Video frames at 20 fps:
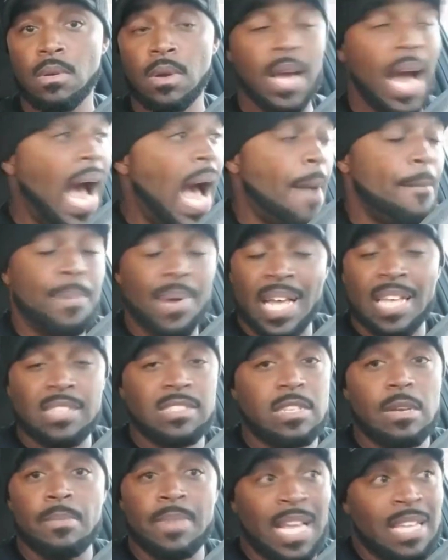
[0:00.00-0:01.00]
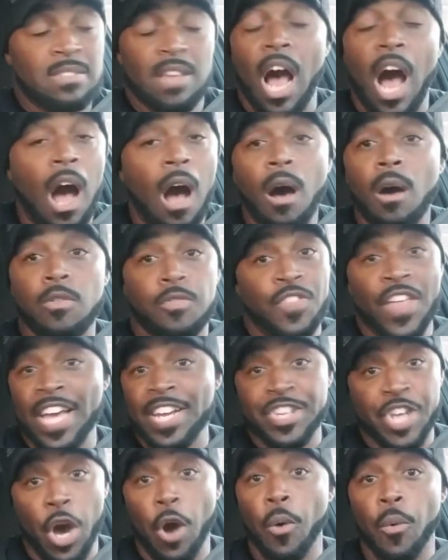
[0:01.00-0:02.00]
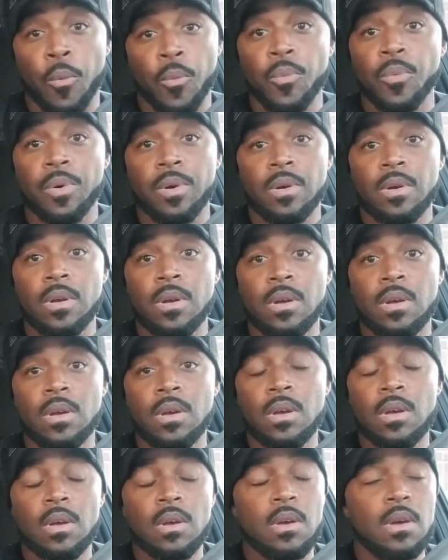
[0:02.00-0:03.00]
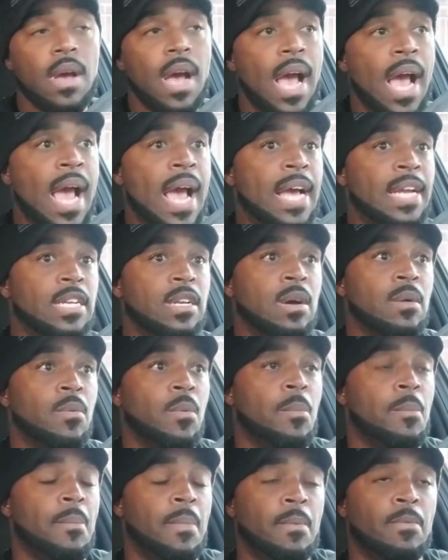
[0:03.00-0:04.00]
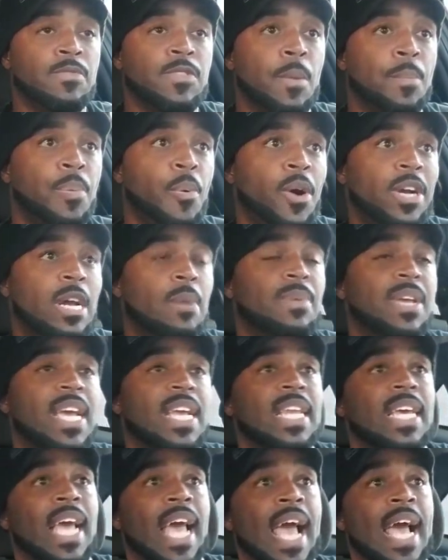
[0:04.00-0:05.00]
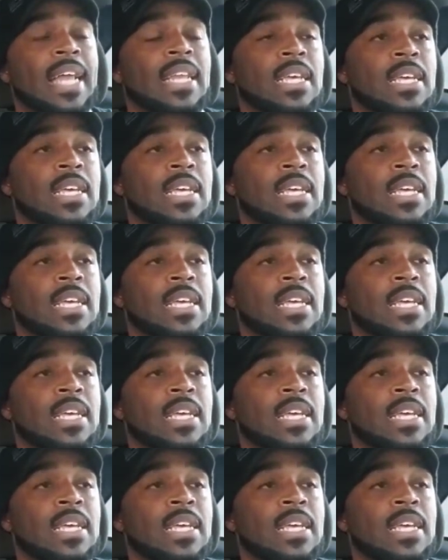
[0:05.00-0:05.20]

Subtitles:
God bless them. That's all they know. And the point I'm getting at